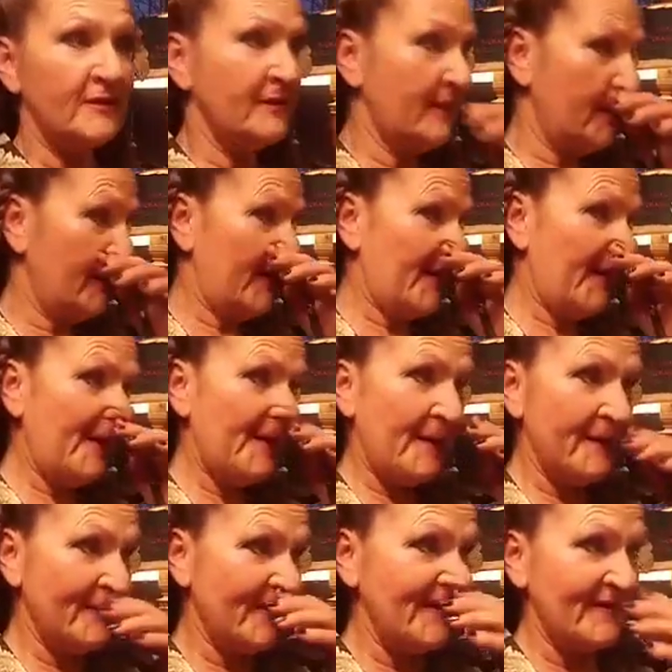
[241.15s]
Now, I
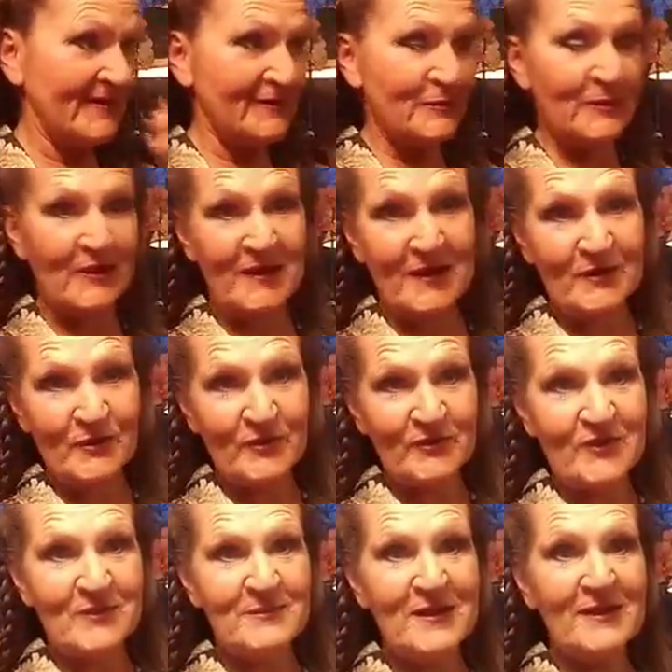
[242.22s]
think it's pretty
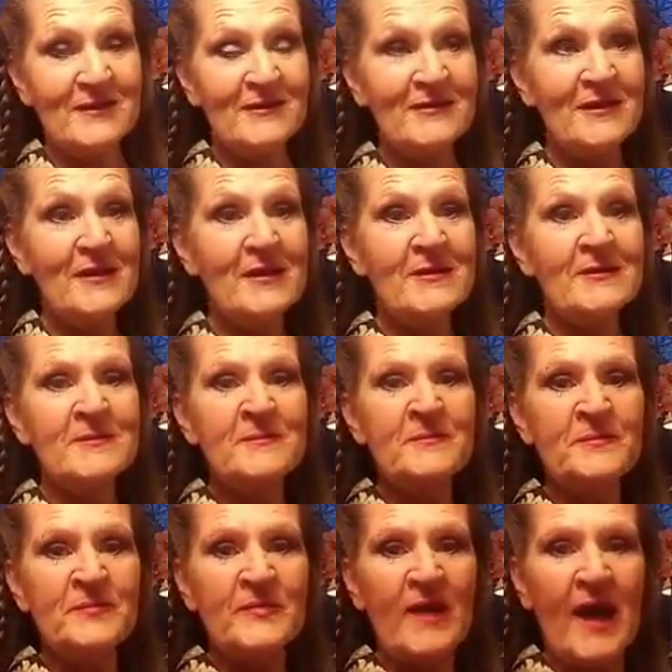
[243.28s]
interesting because
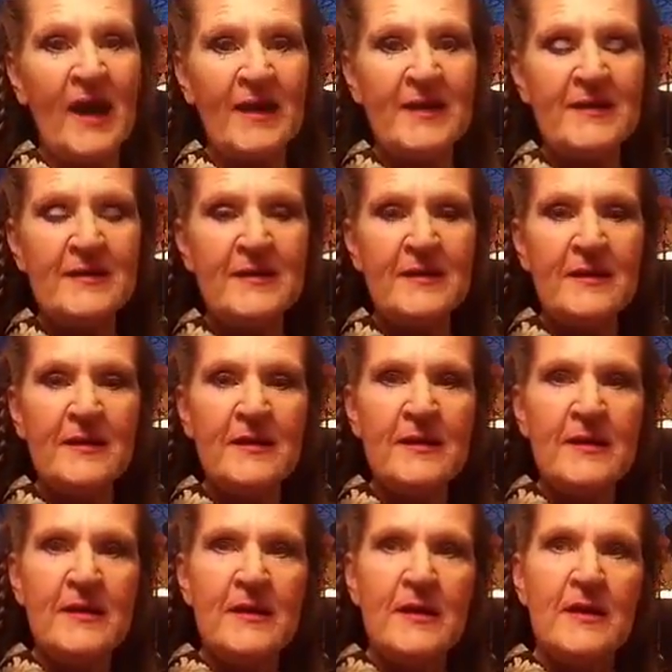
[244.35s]
I,
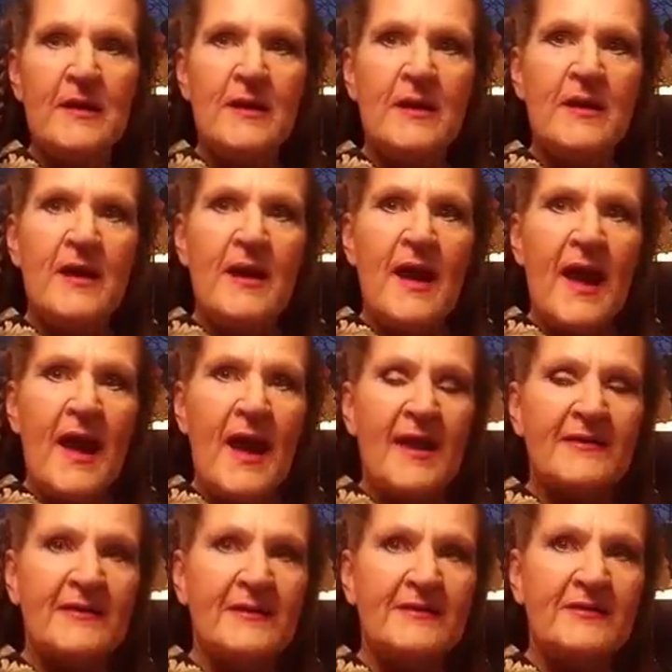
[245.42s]

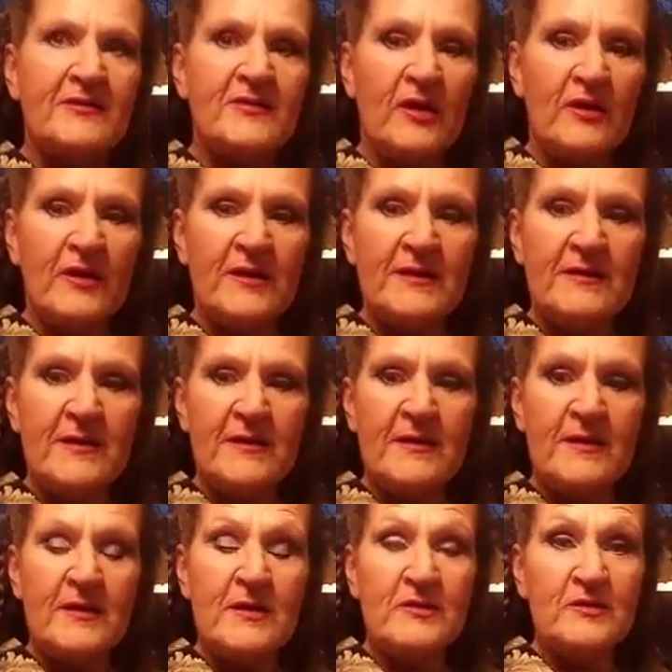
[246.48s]
as I started
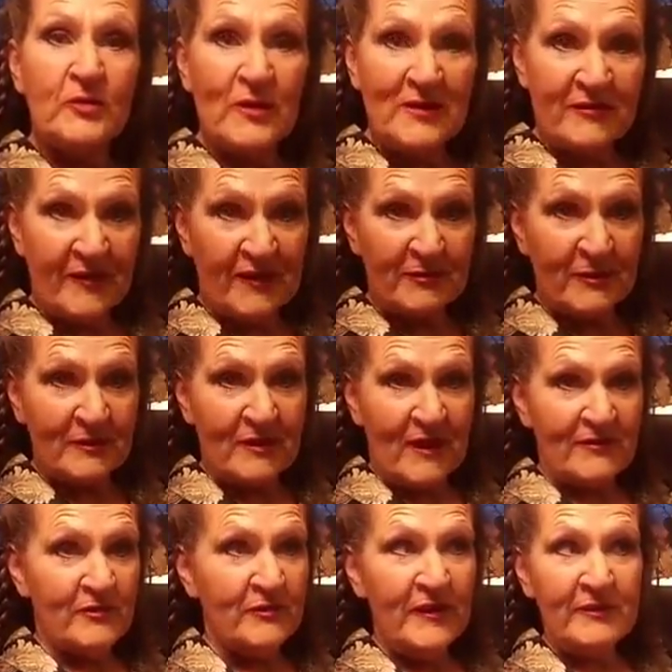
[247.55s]
doing Facebook
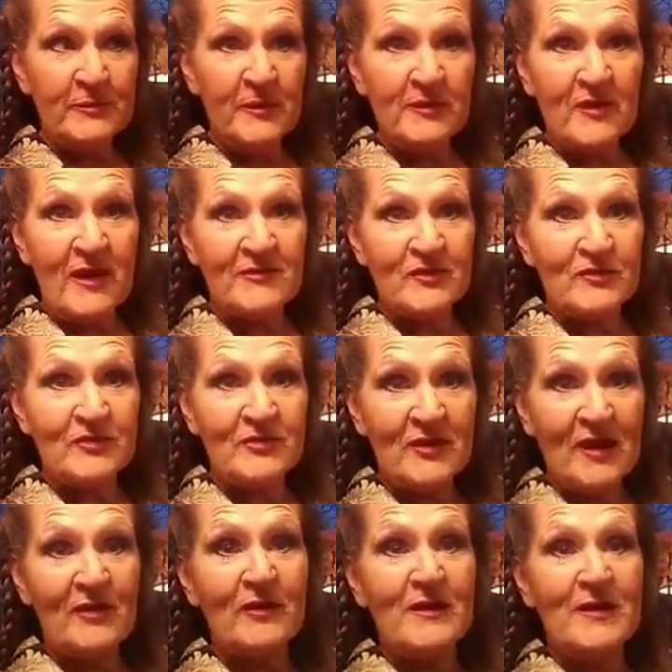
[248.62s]
Lives. Facebook Lives are
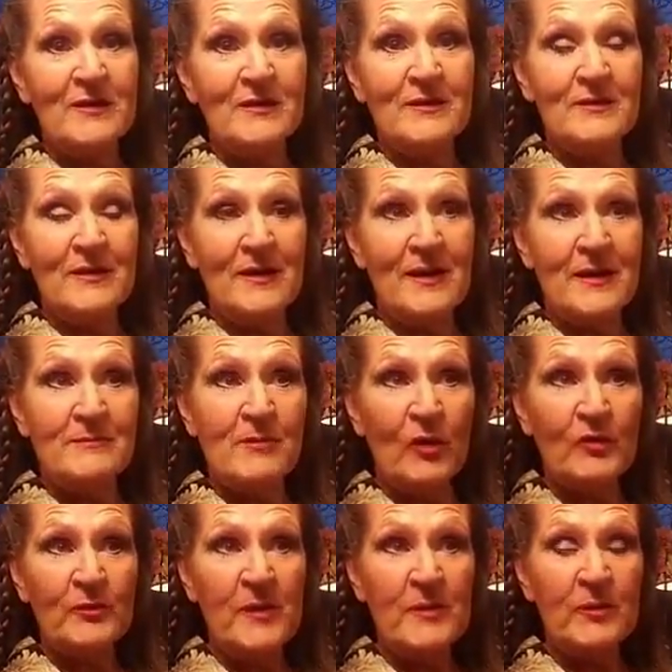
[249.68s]
scary, and
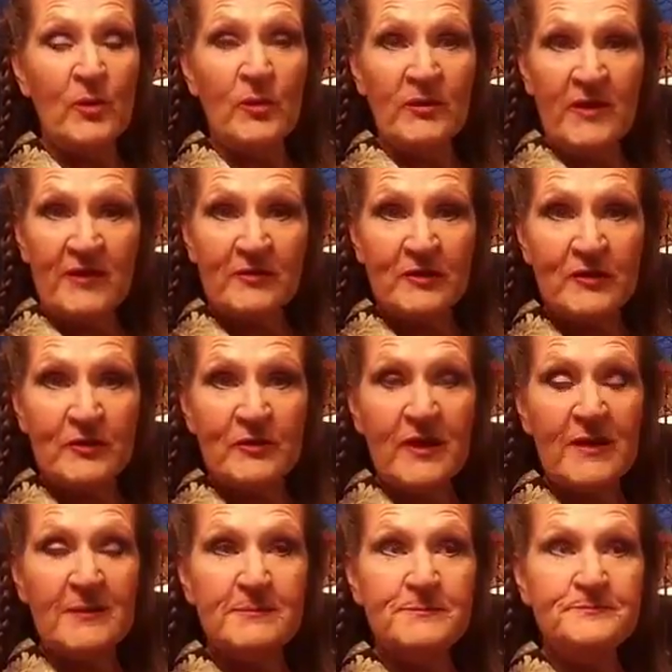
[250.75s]
most people will never do
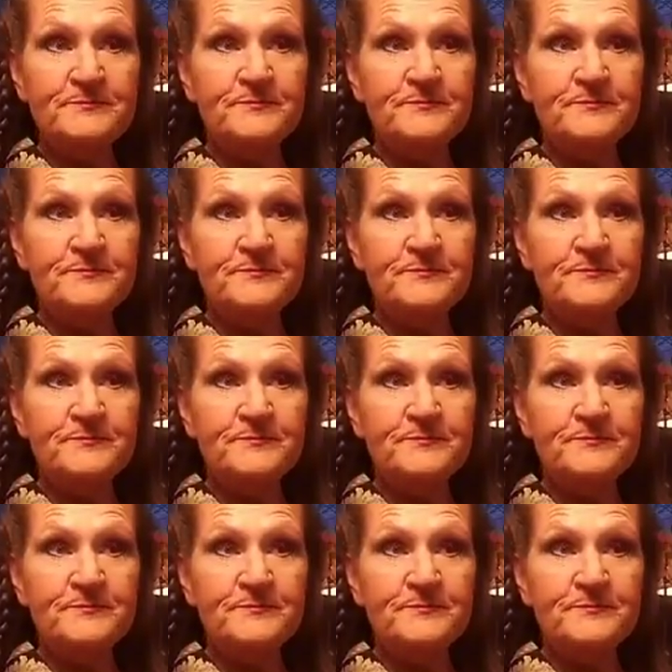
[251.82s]
them.